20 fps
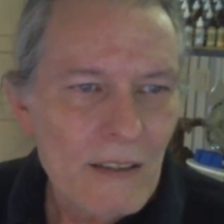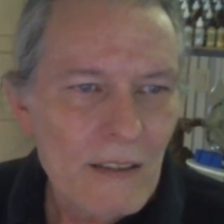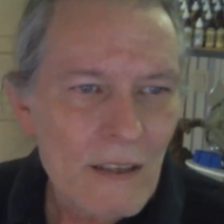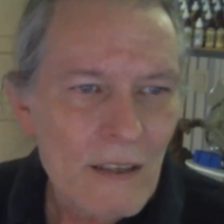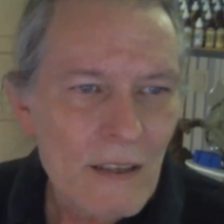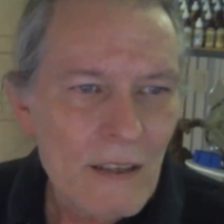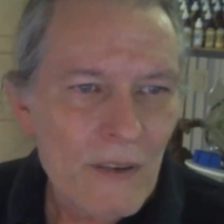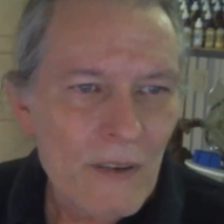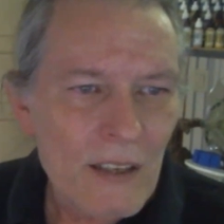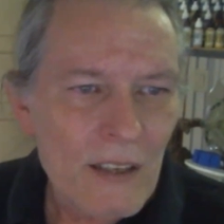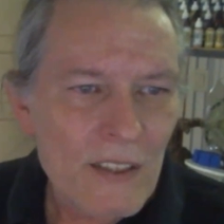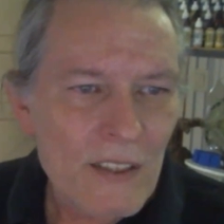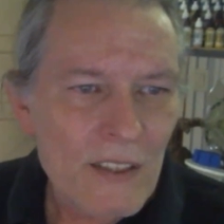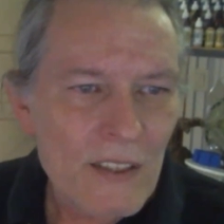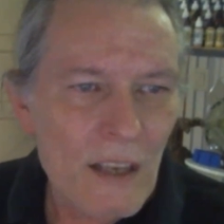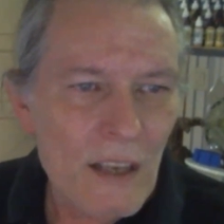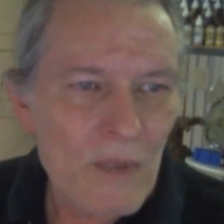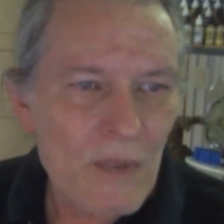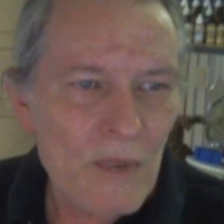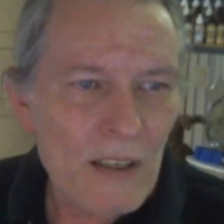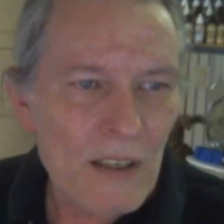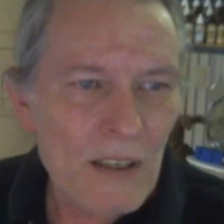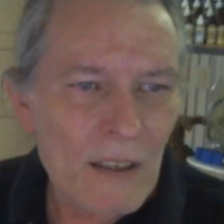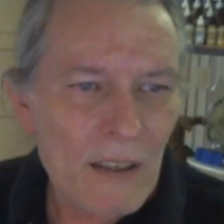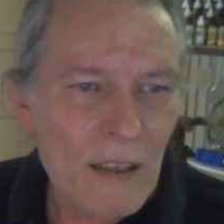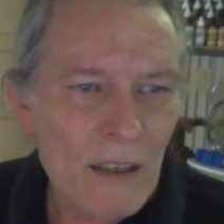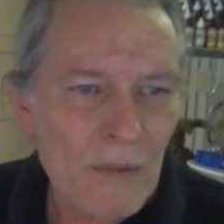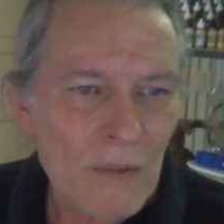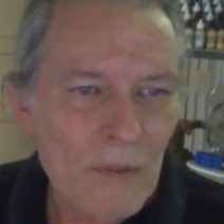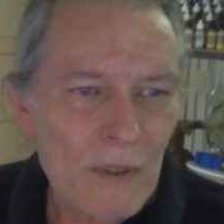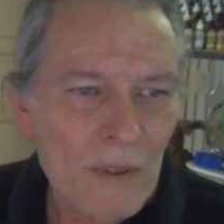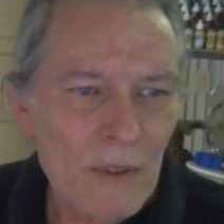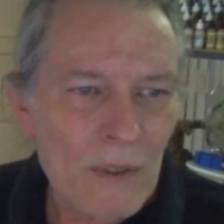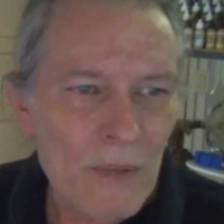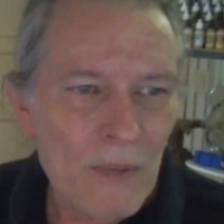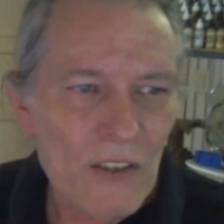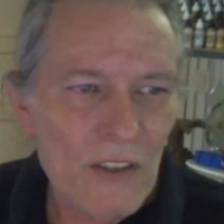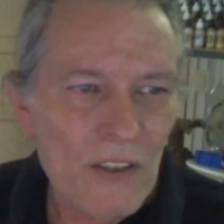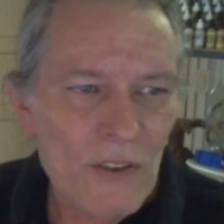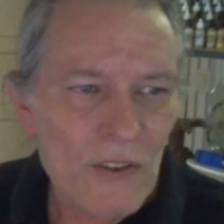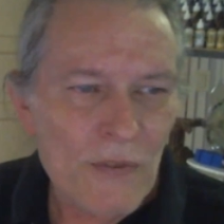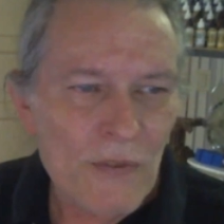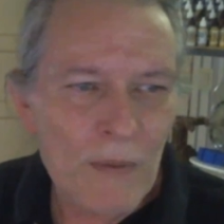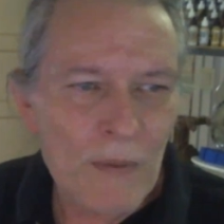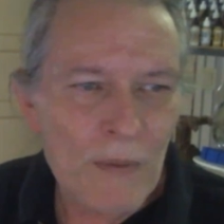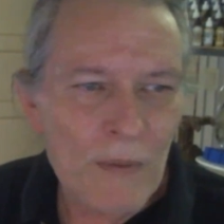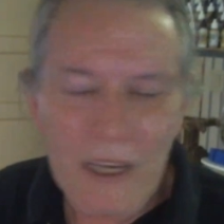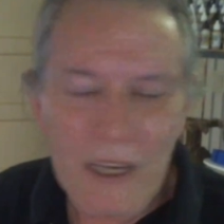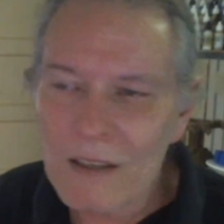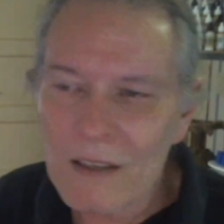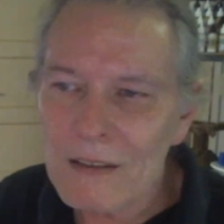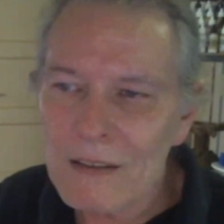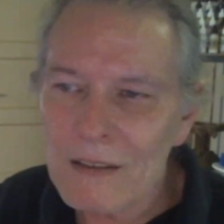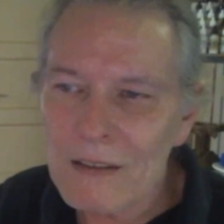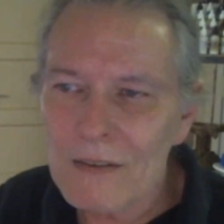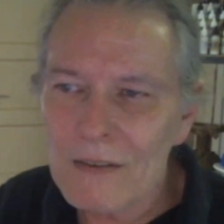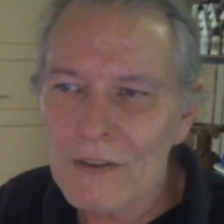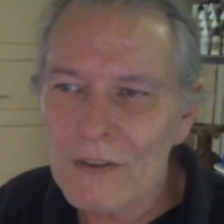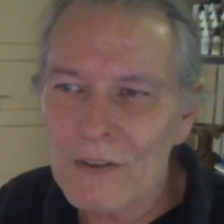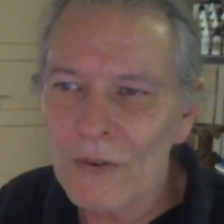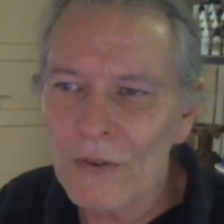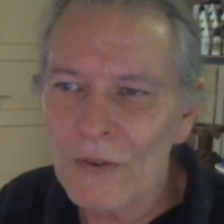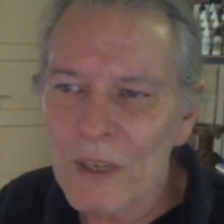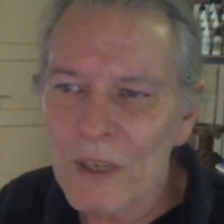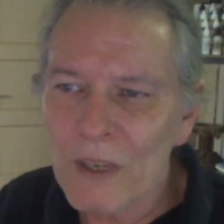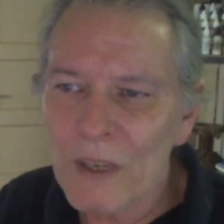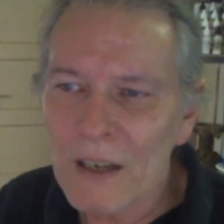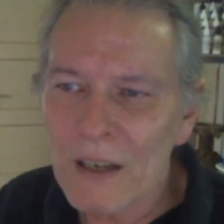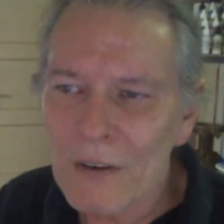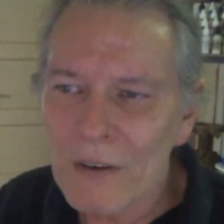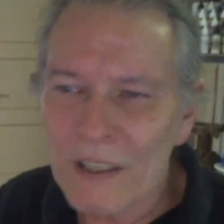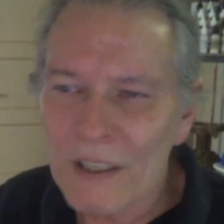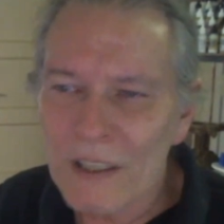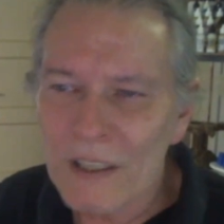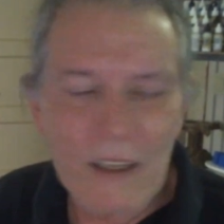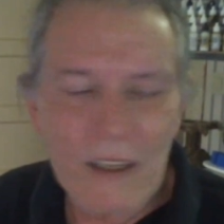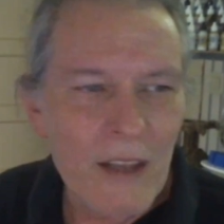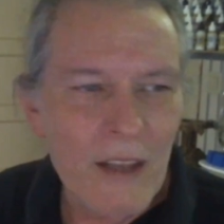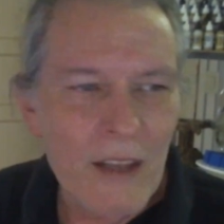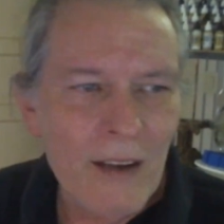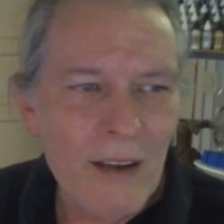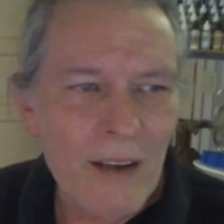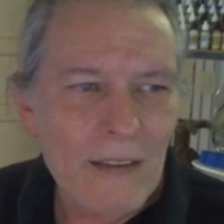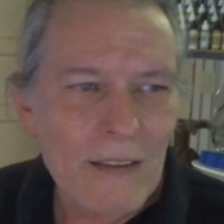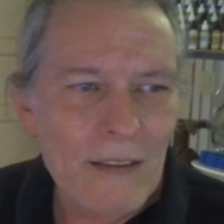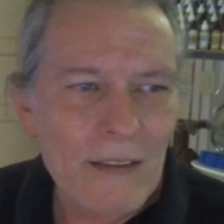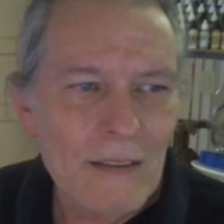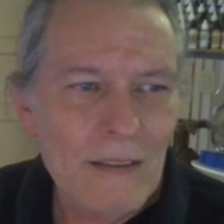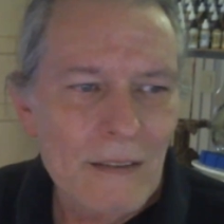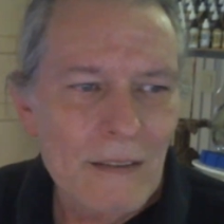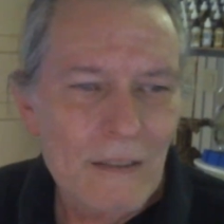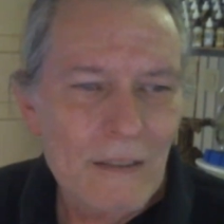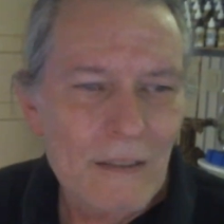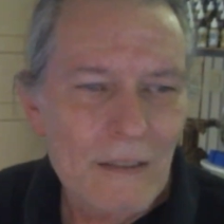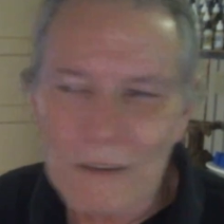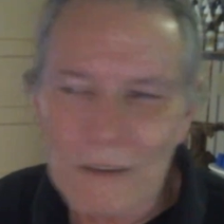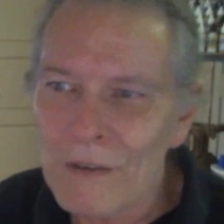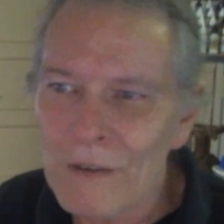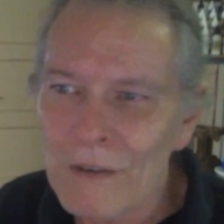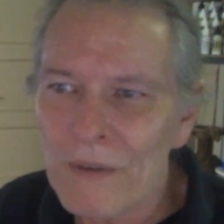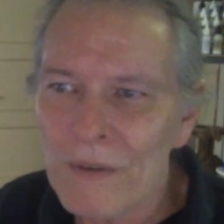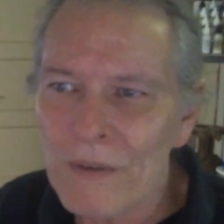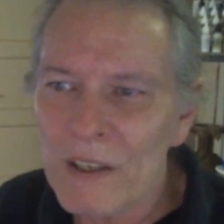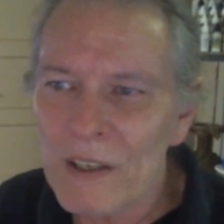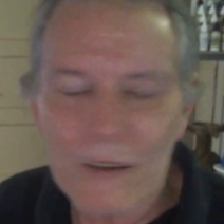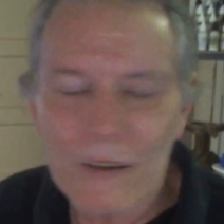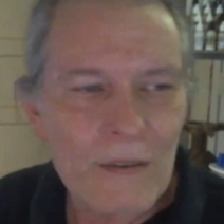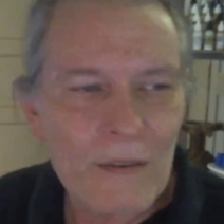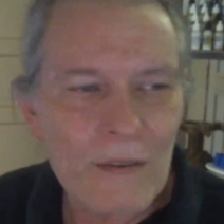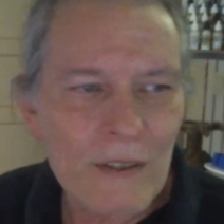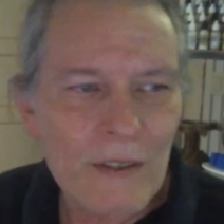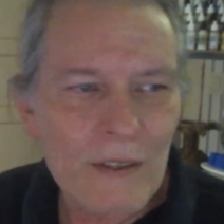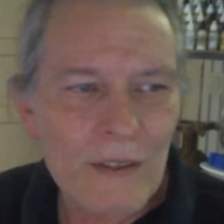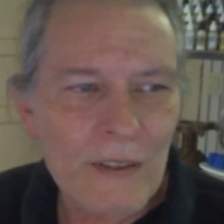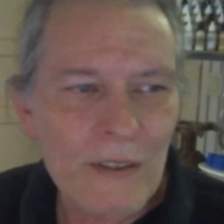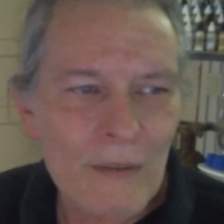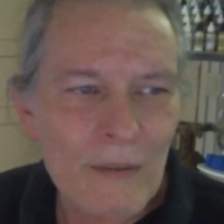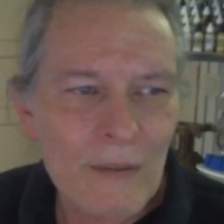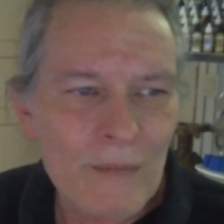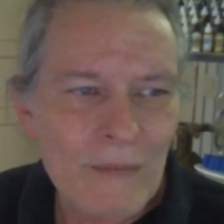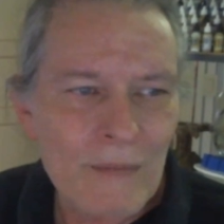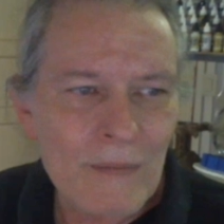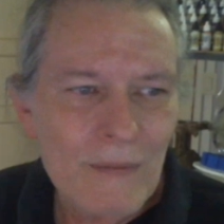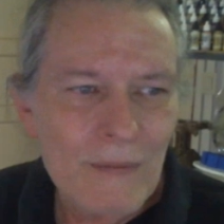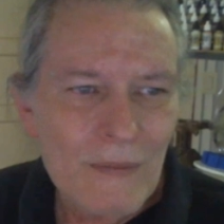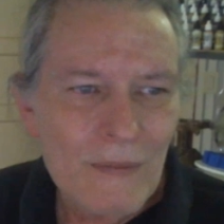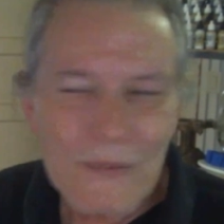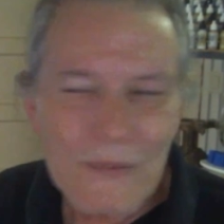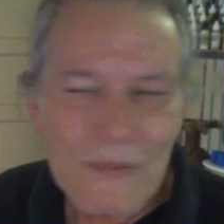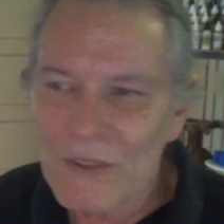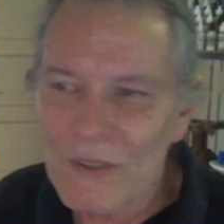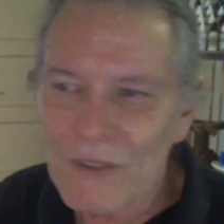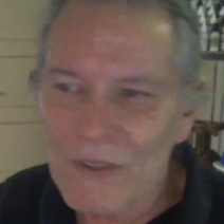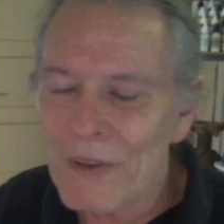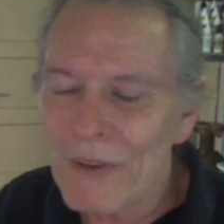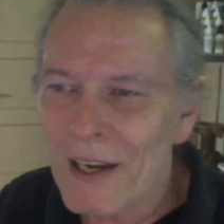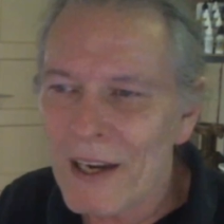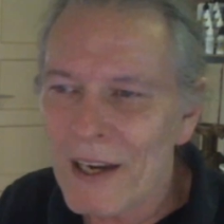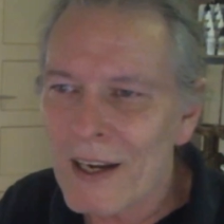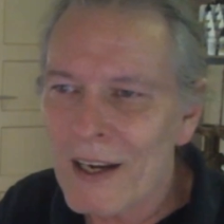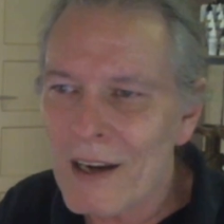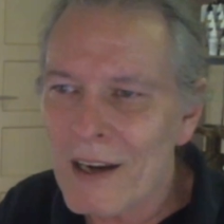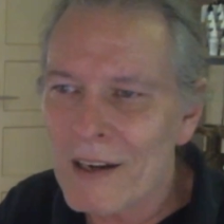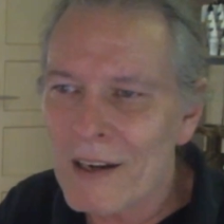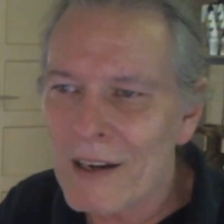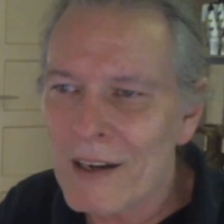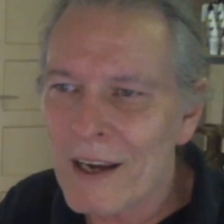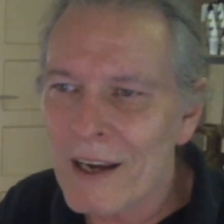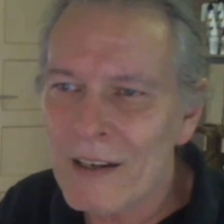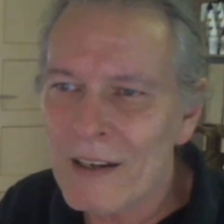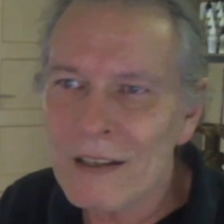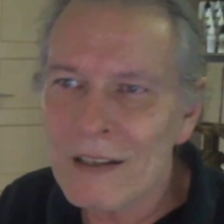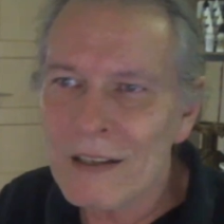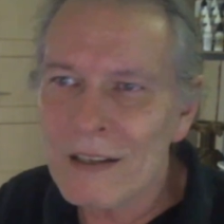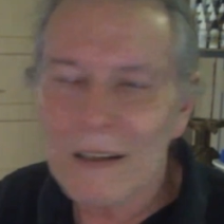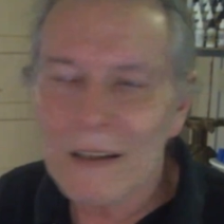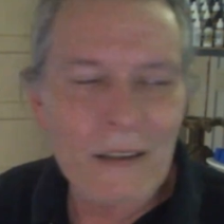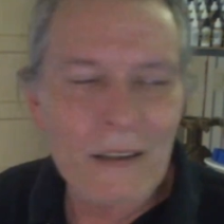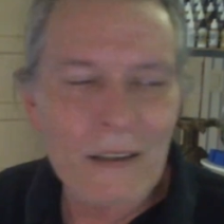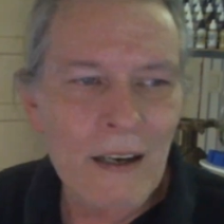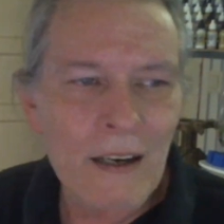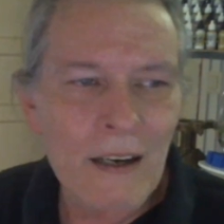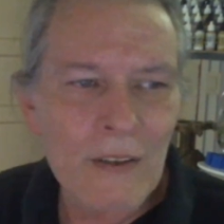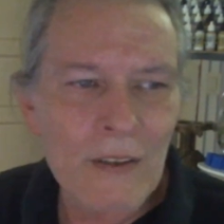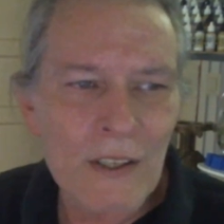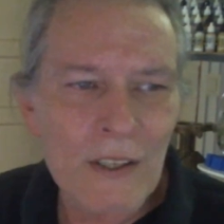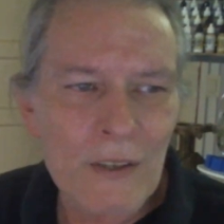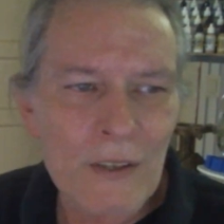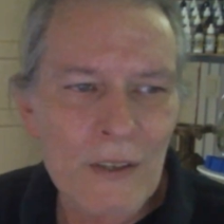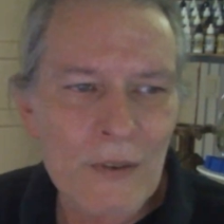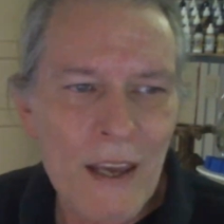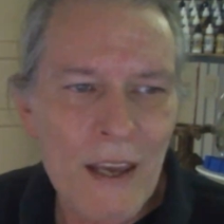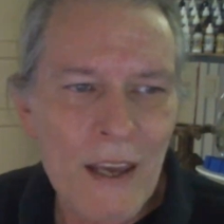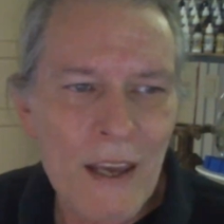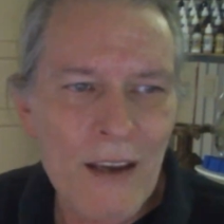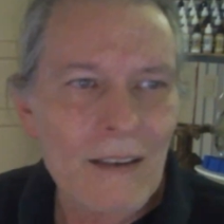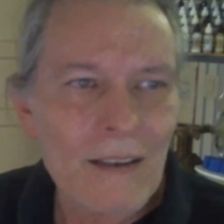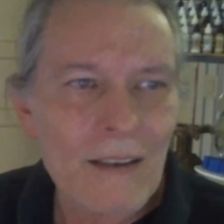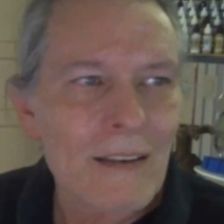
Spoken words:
if he can send me a couple of pictures from that, showing me how he did that, or a video or something, so that I got an idea on how to do that.